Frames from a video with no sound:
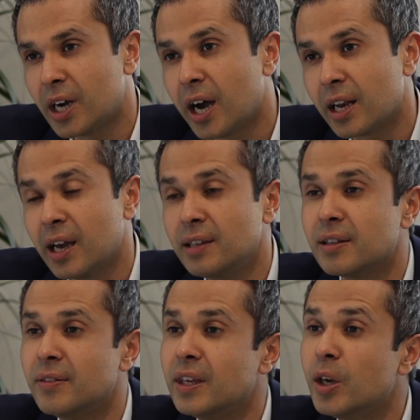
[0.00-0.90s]
guidelines
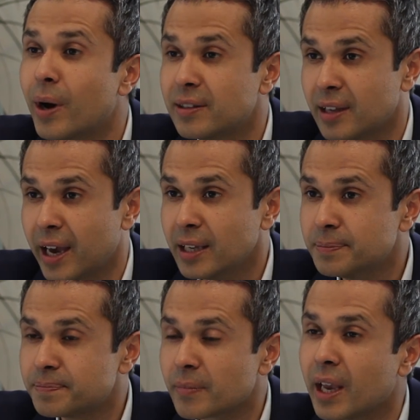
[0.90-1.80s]
in the USA
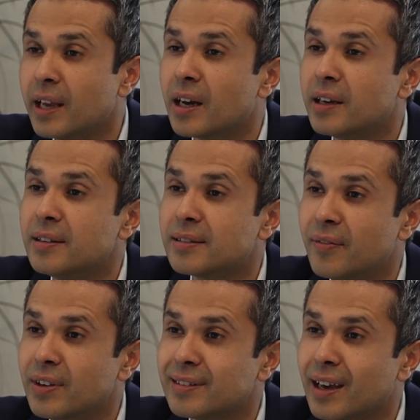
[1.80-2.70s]
in
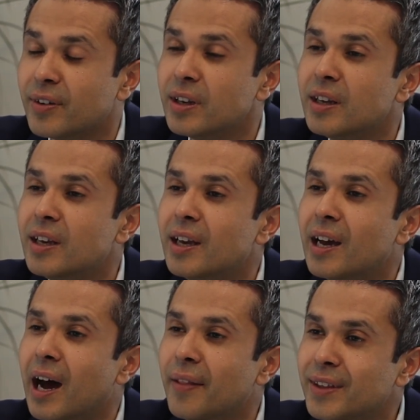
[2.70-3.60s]
1977
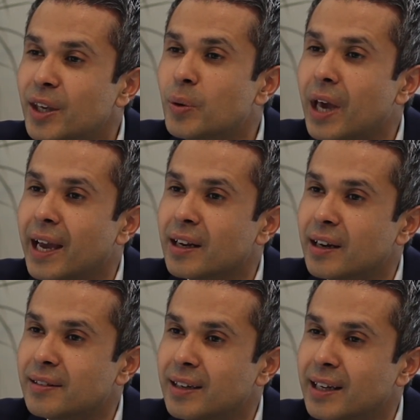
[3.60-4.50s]
and the UK in
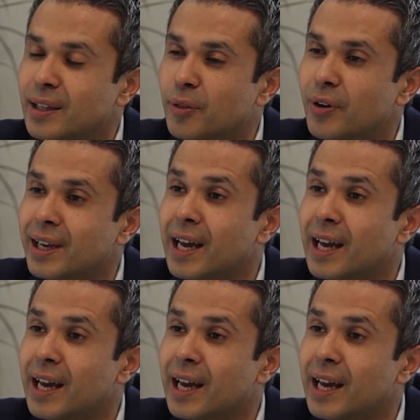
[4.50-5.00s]
1983.